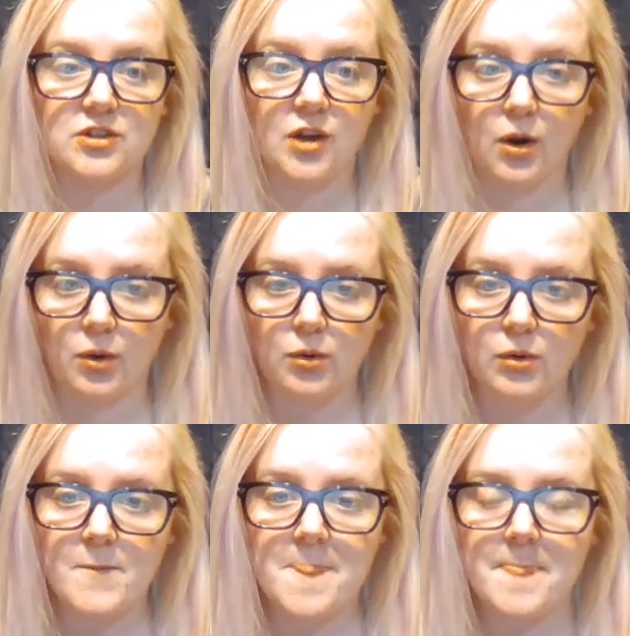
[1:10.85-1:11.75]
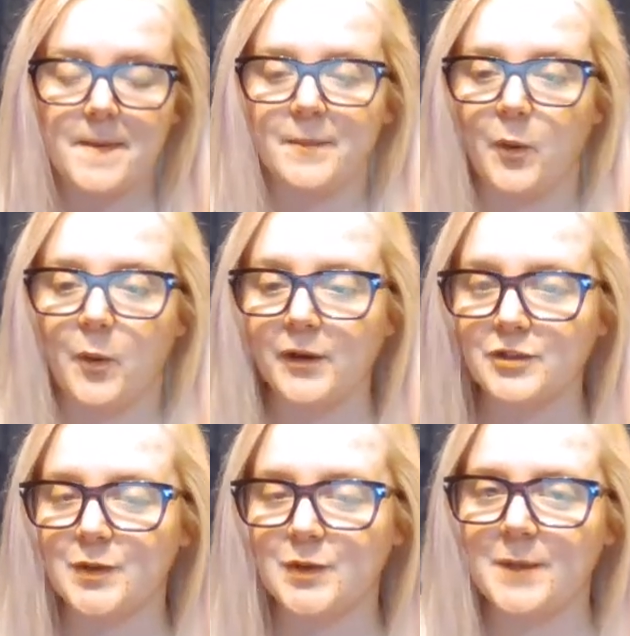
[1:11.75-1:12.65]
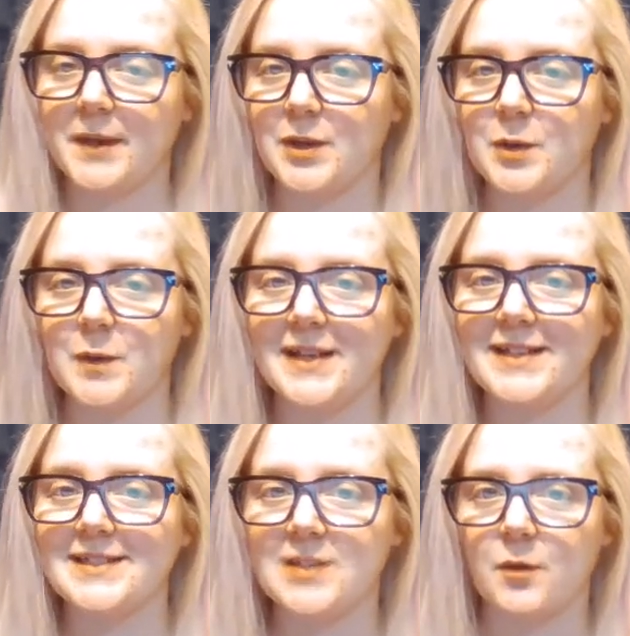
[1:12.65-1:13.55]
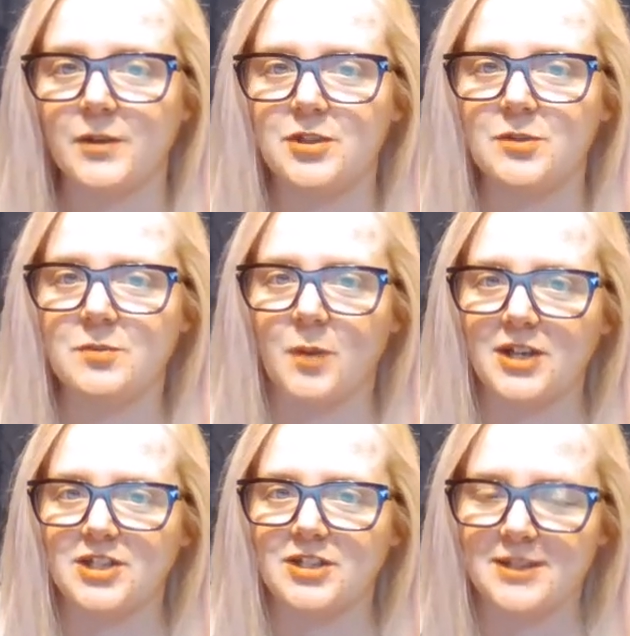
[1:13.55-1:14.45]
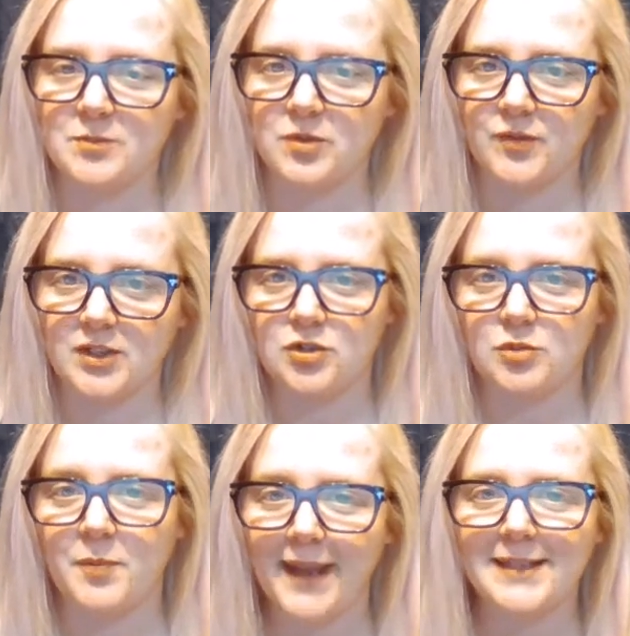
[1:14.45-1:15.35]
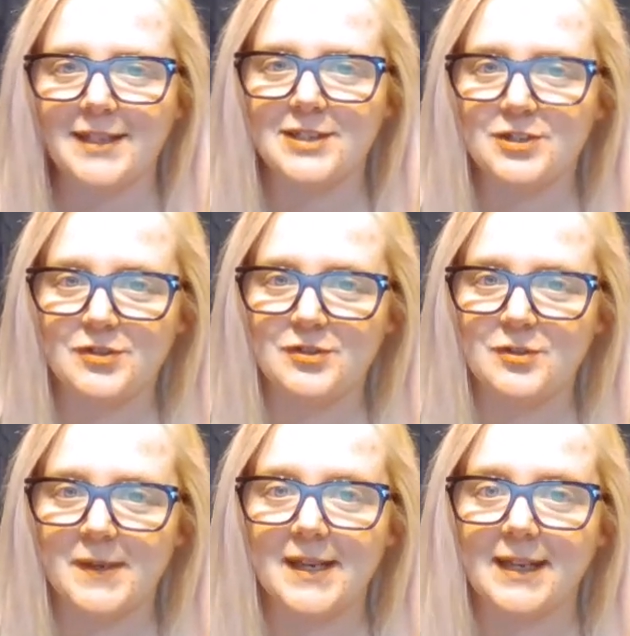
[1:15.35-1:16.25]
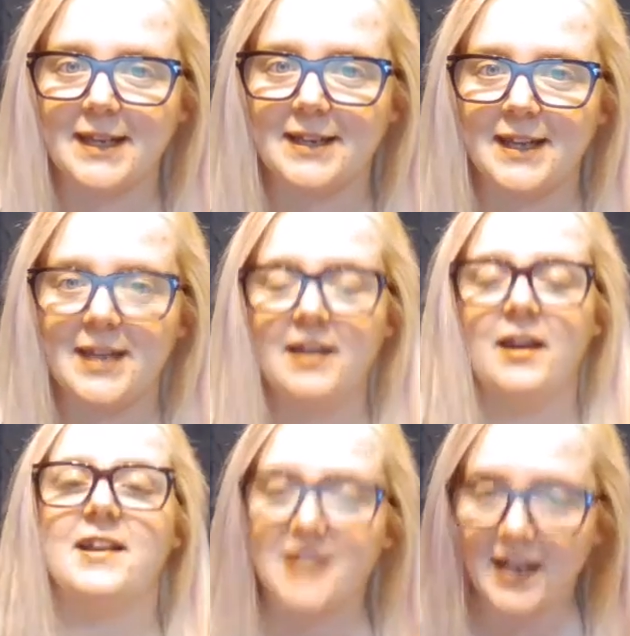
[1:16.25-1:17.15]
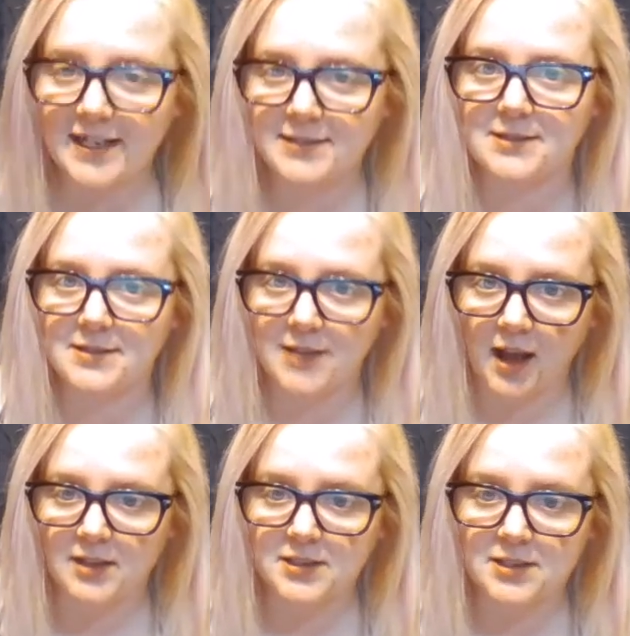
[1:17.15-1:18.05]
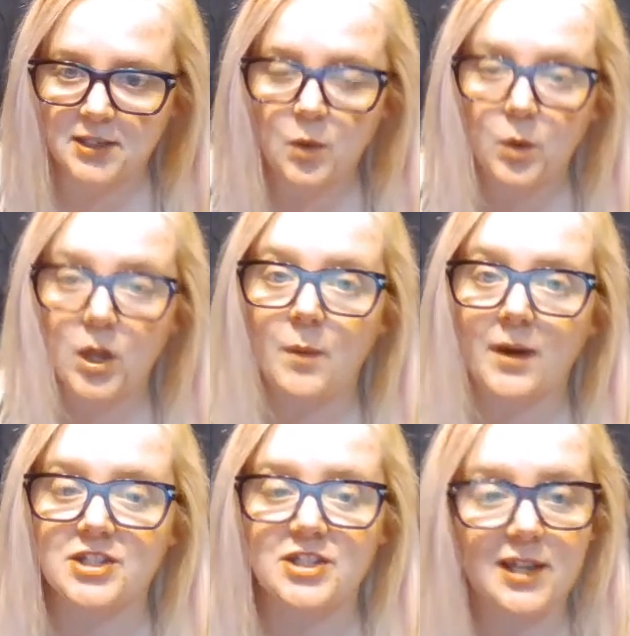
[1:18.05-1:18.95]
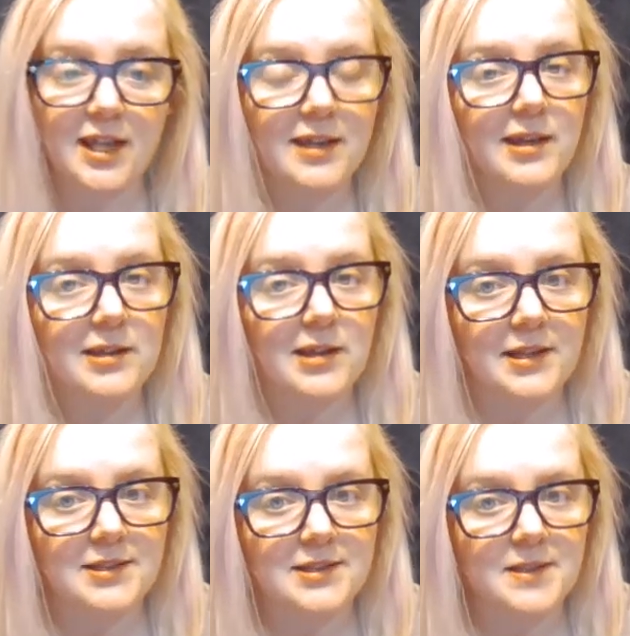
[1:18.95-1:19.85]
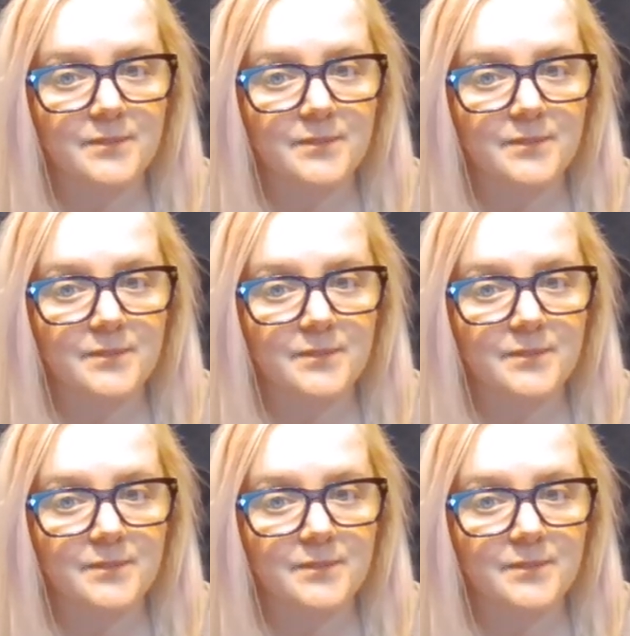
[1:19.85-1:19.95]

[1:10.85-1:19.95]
So, pointers to anybody who is going to be watching this movie to pay attention to the beginning, as I did not. Will I watch it again? Yes.